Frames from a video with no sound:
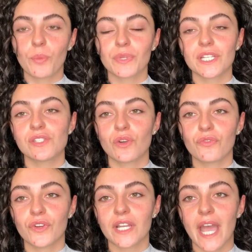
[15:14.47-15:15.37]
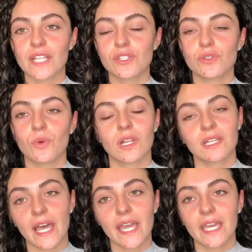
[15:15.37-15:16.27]
Please don't forget to
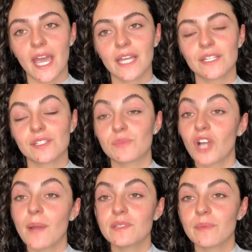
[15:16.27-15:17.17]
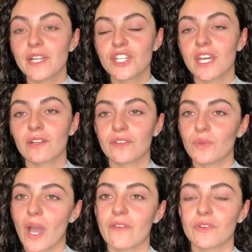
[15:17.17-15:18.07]
like and subscribe to my channel if
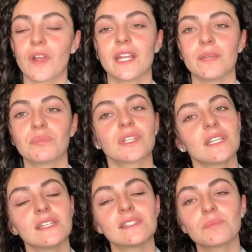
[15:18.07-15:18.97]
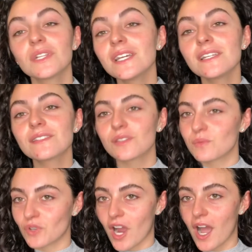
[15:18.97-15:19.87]
you haven't already. Please
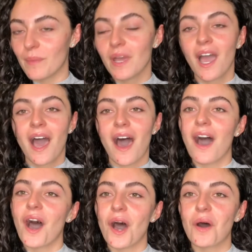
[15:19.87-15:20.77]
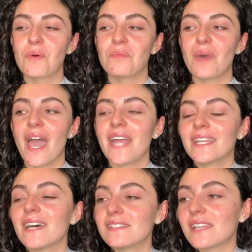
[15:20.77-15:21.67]
subscribe. And
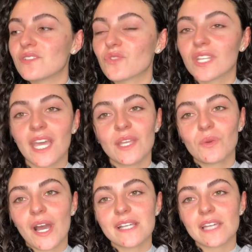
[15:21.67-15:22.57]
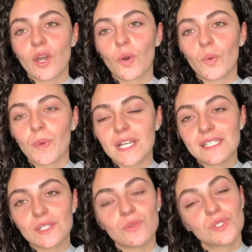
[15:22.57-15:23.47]
yes, that's really it, you guys. I hope I
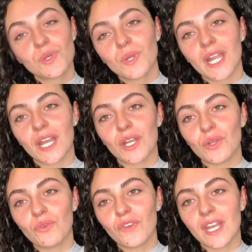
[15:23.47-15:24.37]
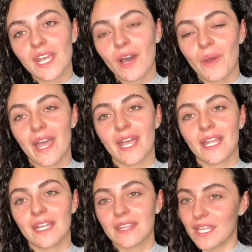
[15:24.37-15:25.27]
see you soon in a new video,
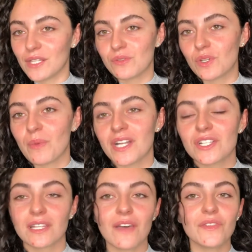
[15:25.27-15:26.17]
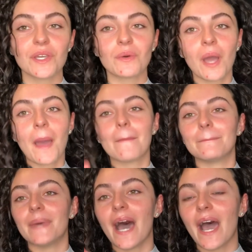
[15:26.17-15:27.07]
and thank you so much. Love you.
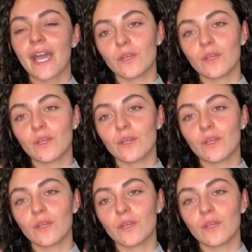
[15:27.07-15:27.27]
Bye.